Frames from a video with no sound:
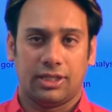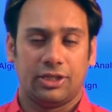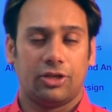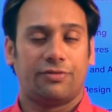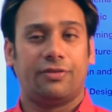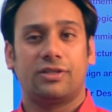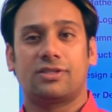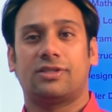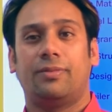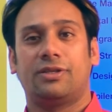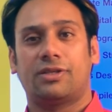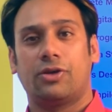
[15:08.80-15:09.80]
in your first
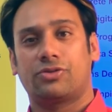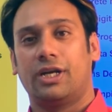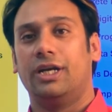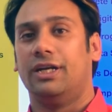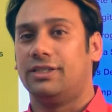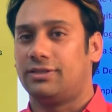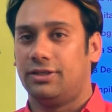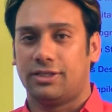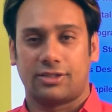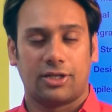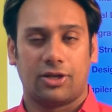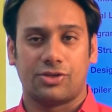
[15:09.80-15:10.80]
semester you study
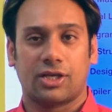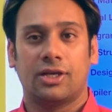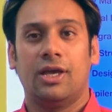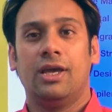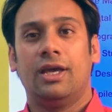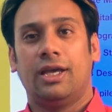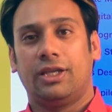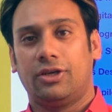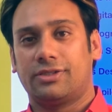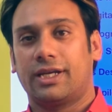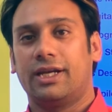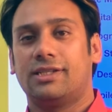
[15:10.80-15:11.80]
digital logic in
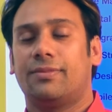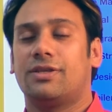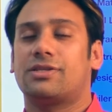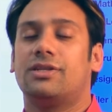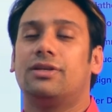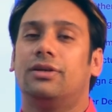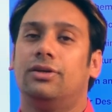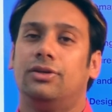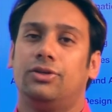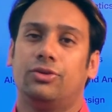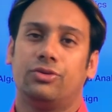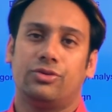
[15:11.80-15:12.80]
your second semester
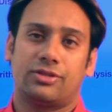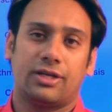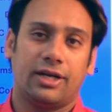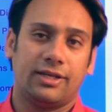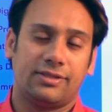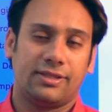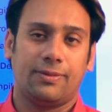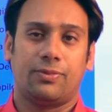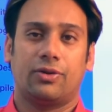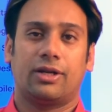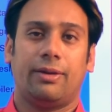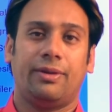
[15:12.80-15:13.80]
you study c
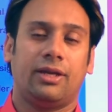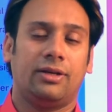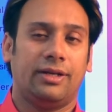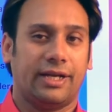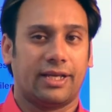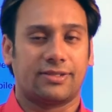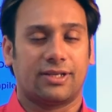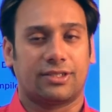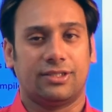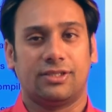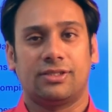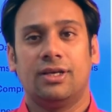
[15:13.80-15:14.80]
programming data
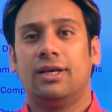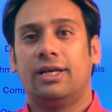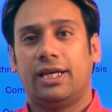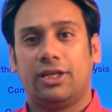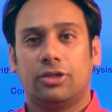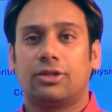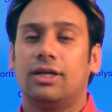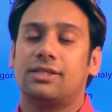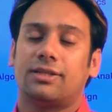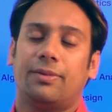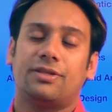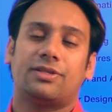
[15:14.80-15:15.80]
structures in your third
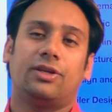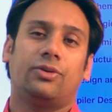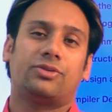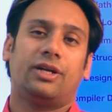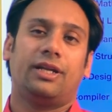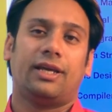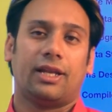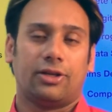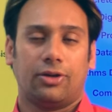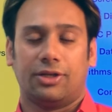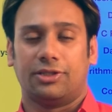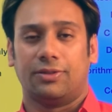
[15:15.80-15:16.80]
semester you study
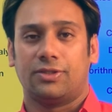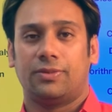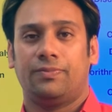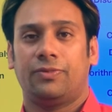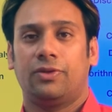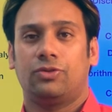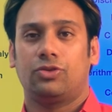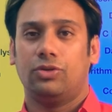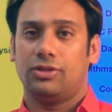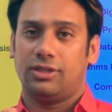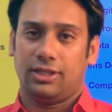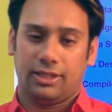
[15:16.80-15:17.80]
algorithms so
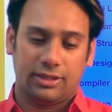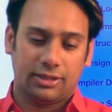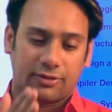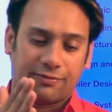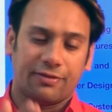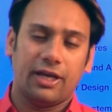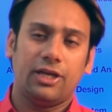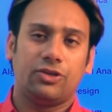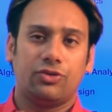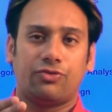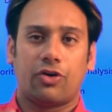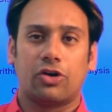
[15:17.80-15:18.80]
the way
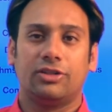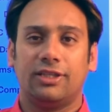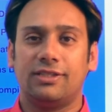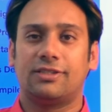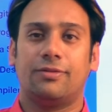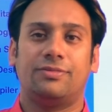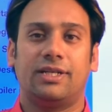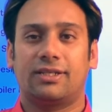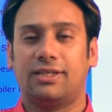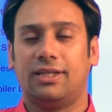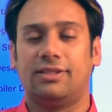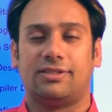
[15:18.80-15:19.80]
you follow these
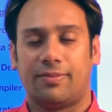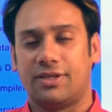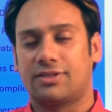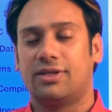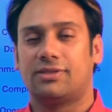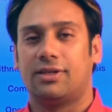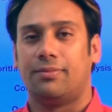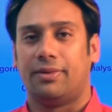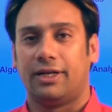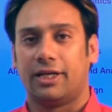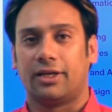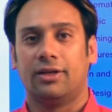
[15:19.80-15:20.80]
subjects in semesters in
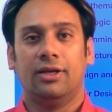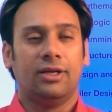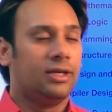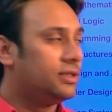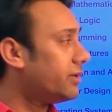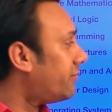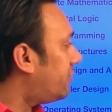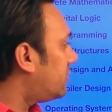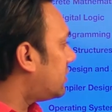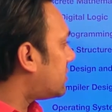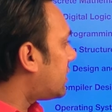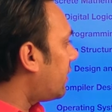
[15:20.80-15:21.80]
BTech, the,
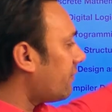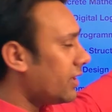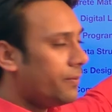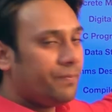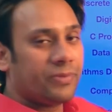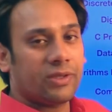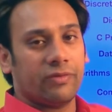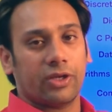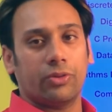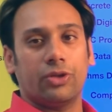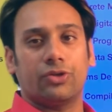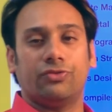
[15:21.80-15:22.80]
the same way we
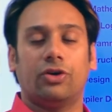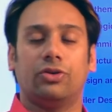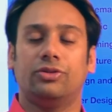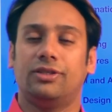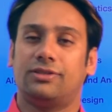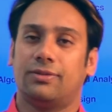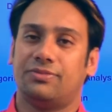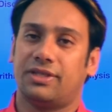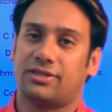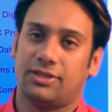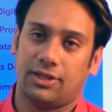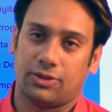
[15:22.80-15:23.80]
are going to follow these
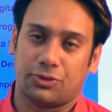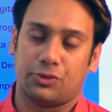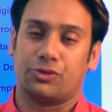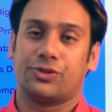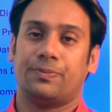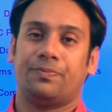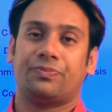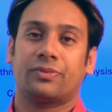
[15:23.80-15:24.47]
subjects in the course.